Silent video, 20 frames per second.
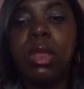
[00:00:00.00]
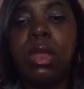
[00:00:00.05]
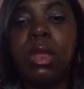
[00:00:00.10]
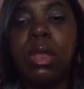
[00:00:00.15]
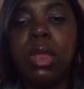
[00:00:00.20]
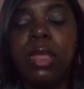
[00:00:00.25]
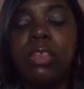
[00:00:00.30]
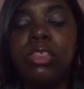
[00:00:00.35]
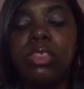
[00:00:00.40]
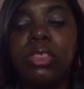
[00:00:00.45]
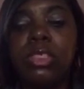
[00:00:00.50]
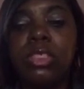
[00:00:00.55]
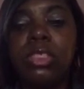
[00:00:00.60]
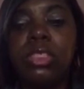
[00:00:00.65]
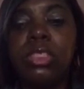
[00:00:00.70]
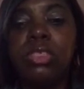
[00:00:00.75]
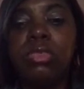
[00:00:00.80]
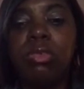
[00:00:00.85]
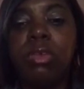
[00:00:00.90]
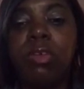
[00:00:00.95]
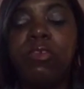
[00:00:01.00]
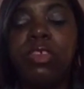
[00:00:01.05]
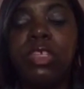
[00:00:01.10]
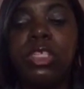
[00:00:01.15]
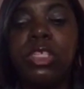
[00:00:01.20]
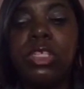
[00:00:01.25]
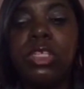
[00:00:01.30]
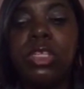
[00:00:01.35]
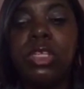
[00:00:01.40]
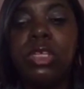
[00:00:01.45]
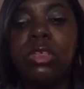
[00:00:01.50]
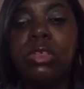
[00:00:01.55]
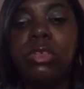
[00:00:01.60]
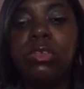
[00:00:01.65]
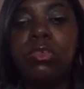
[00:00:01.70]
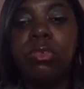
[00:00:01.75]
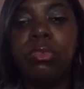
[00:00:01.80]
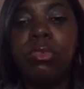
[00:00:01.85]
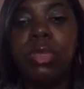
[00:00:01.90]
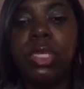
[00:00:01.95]
actually Detroit, for 10
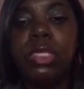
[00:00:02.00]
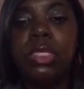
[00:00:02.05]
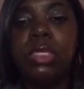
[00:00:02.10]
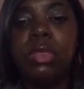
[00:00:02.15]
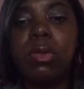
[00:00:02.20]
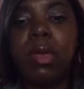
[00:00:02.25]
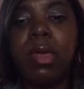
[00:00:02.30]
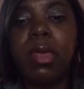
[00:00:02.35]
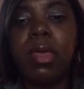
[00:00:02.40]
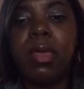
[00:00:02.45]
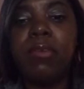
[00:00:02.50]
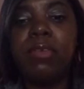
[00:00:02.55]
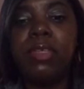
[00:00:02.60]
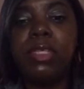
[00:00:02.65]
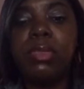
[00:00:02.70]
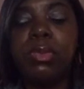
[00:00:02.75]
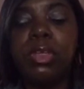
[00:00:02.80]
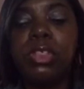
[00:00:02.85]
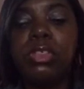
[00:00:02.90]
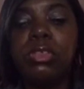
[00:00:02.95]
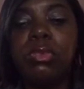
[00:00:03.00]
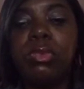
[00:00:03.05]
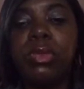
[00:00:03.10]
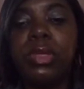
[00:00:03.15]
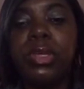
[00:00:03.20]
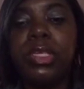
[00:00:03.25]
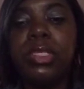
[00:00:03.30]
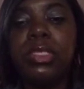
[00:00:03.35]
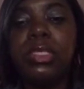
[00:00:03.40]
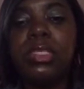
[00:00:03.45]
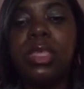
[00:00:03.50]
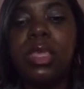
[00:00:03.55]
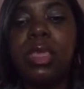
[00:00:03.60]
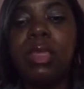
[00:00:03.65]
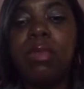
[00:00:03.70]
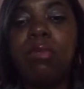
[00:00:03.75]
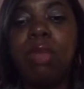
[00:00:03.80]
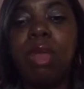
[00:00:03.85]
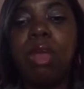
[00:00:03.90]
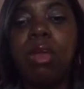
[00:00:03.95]
years for me, so I have a special place
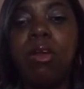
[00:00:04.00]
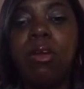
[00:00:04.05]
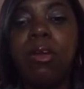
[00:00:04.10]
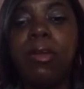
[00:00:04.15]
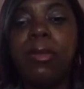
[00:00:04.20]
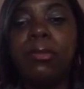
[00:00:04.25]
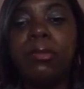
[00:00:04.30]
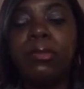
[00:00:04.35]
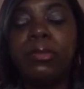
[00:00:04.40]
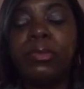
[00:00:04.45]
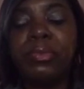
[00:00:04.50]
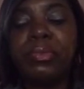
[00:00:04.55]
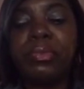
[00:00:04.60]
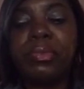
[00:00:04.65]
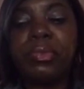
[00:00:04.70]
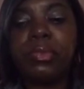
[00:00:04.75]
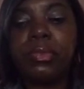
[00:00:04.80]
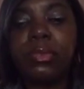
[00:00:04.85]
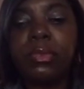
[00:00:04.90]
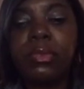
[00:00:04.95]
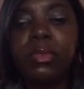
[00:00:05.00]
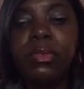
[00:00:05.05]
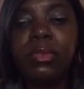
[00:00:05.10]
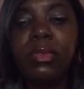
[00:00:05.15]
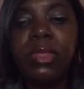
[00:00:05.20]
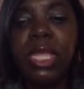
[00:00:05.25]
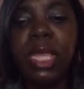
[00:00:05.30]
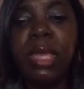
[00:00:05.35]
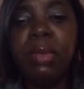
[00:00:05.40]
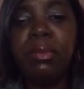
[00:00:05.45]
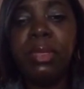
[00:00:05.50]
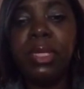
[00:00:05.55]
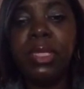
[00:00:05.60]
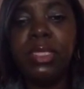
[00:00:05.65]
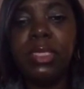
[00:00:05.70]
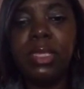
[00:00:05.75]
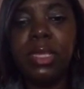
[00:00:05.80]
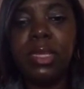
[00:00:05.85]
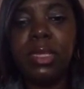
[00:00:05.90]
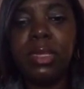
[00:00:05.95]
in my heart. And
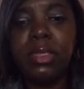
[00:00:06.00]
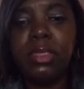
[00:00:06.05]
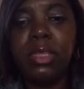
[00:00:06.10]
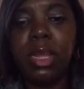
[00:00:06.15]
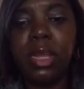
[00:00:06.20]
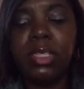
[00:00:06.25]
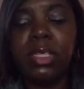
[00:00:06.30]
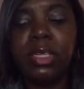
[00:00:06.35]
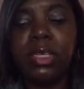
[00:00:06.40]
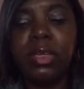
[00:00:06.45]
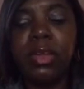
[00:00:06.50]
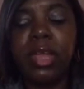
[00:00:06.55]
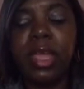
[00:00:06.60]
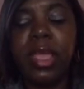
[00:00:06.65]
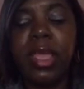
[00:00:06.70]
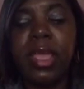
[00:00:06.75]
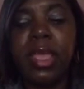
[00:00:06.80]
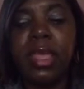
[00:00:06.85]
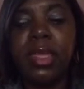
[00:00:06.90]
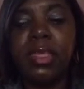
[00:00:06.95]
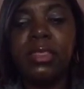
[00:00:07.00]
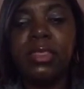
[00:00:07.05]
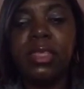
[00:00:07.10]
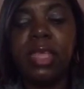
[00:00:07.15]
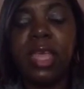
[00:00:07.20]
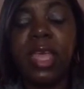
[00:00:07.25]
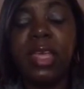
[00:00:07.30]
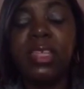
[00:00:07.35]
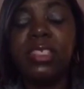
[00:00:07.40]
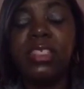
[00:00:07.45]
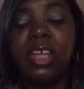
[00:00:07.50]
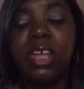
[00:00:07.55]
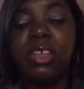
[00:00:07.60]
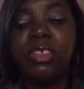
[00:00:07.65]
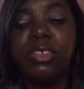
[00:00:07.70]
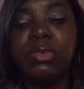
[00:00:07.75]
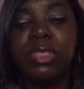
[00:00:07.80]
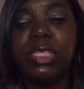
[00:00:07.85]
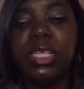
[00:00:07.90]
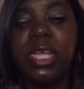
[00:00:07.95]
plus, Dr.
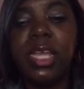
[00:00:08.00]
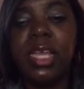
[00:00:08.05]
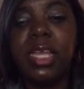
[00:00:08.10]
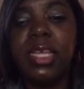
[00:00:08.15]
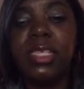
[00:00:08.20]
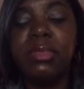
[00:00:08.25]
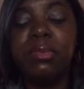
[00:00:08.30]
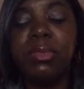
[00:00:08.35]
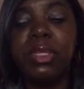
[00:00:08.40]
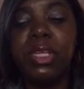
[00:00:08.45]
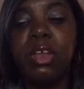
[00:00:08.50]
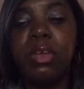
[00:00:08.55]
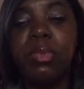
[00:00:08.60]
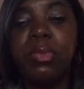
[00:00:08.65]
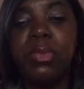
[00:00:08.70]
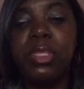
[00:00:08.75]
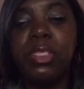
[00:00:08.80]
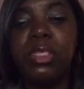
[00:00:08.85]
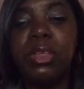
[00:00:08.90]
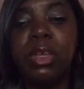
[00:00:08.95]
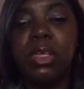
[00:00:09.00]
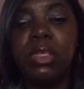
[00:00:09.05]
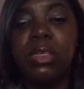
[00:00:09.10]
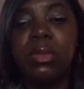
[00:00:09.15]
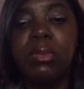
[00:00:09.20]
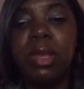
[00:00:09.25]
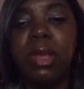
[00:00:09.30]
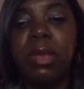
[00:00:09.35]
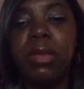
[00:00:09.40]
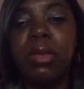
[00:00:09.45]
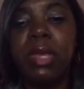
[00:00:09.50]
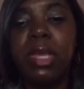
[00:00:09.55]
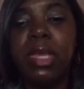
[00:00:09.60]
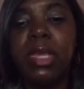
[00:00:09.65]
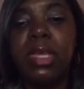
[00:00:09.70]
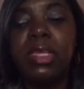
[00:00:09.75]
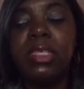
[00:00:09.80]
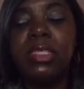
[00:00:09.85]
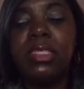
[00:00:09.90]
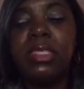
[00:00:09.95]
Dr. Renee hasn't been helping it, talking about
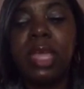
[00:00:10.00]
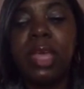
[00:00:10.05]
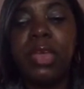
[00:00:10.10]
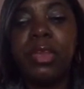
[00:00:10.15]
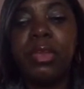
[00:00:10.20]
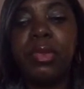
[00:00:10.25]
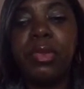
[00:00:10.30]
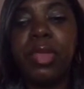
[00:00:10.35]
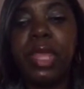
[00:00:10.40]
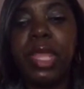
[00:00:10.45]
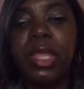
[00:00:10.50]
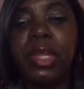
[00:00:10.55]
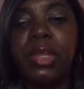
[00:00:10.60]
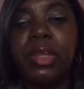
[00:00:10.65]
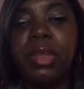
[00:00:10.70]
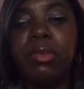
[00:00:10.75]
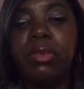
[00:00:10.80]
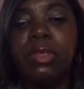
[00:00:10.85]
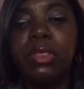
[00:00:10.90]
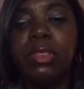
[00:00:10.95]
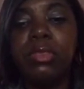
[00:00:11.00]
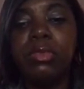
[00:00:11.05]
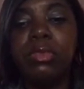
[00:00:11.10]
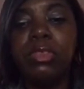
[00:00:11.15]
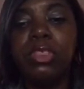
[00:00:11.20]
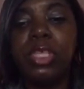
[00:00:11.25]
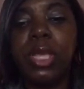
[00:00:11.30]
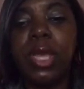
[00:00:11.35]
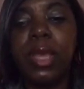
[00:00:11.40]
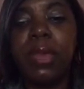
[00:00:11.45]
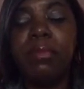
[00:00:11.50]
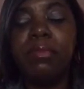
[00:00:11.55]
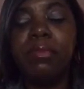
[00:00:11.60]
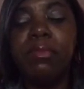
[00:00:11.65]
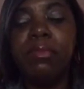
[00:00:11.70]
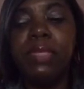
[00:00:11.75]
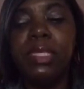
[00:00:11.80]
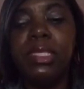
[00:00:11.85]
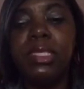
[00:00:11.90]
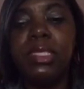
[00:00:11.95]
cider and donuts, which I
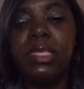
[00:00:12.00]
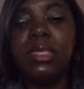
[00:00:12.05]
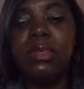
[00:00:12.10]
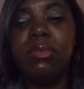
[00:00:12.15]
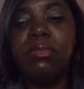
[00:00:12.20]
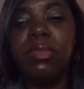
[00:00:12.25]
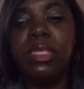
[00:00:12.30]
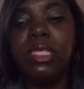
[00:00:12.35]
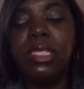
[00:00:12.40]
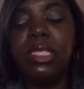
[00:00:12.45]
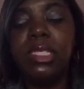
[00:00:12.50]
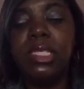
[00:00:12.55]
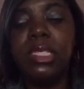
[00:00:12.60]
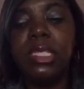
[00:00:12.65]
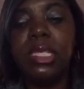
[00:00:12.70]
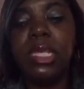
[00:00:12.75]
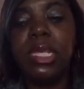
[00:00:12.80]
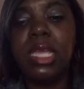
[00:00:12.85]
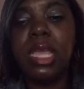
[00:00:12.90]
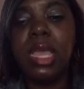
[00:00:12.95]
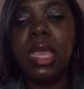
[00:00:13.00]
miss immensely.